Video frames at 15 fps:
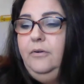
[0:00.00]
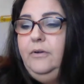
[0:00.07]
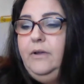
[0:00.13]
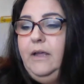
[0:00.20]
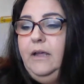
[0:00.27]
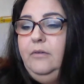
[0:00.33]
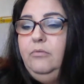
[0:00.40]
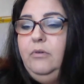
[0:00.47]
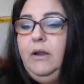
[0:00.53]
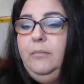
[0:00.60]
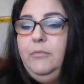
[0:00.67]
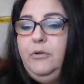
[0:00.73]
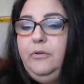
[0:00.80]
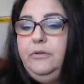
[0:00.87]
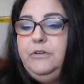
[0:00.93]
okay,
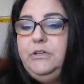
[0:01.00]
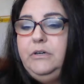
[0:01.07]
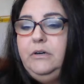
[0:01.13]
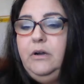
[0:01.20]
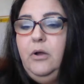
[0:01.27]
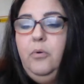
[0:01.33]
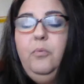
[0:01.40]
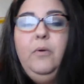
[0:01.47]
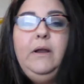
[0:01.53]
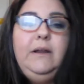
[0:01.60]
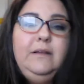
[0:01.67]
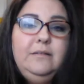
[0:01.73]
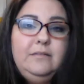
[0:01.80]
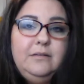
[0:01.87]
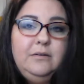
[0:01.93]
rape culture.
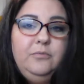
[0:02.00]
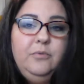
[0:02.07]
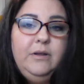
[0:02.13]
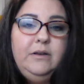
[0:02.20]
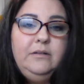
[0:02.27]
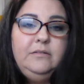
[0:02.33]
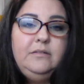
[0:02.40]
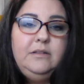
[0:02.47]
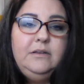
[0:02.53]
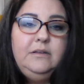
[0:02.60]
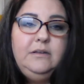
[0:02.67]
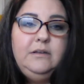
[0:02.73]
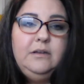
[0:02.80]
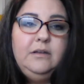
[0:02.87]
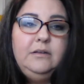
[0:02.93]
What is it? What is
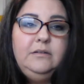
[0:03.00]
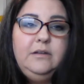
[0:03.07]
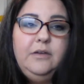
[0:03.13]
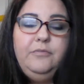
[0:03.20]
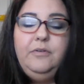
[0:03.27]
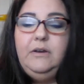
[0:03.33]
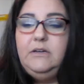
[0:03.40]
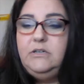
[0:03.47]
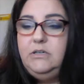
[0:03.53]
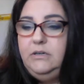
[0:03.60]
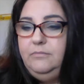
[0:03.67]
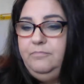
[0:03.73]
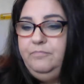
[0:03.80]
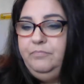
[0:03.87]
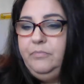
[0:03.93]
the
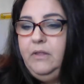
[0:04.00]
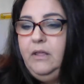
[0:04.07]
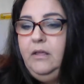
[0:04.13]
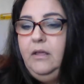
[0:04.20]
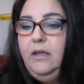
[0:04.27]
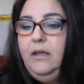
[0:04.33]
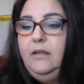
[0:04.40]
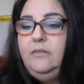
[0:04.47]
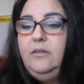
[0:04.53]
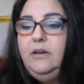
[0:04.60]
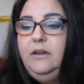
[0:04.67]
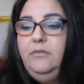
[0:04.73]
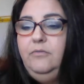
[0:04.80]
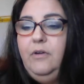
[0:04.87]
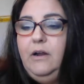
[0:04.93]
definition? It's
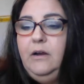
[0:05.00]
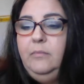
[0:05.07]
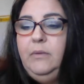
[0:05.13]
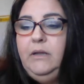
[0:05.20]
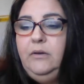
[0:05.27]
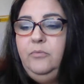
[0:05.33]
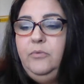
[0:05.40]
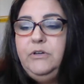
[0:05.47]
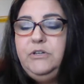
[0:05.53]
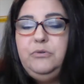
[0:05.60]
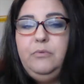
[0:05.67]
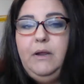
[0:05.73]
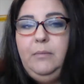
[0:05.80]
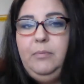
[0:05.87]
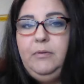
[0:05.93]
an environment in
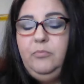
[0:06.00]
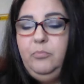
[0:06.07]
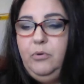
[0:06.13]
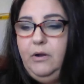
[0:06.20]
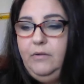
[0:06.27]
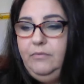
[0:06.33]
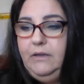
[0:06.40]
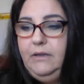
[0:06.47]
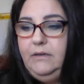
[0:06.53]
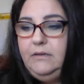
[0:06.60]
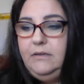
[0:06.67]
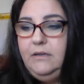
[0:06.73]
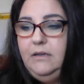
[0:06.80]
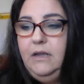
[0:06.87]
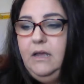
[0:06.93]
which rape is
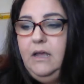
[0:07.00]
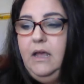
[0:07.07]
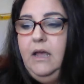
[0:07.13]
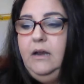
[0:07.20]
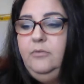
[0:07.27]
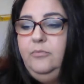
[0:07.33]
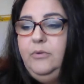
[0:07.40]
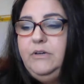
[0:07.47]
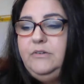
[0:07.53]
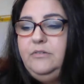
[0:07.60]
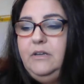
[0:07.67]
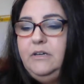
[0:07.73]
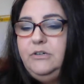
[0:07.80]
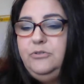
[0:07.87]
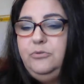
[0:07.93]
prevalent and in which
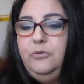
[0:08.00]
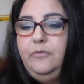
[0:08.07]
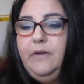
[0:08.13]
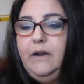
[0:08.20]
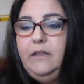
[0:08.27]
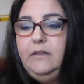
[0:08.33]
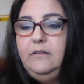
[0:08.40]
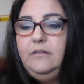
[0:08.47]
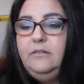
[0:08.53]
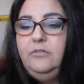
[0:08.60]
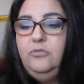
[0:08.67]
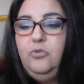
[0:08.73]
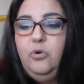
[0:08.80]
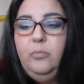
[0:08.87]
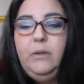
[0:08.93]
sexual violence
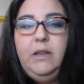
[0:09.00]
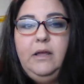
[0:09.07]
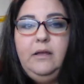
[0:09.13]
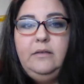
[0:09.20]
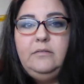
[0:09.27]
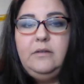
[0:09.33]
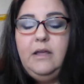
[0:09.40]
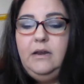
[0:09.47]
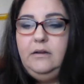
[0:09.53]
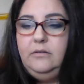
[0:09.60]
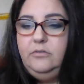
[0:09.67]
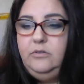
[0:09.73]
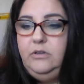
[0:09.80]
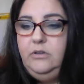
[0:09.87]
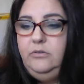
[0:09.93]
is normalized and
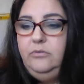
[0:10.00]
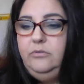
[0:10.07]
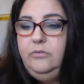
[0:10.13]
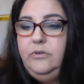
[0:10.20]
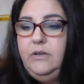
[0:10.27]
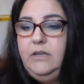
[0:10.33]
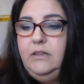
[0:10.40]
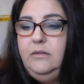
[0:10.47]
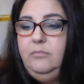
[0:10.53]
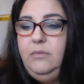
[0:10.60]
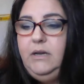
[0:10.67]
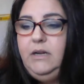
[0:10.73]
excused in the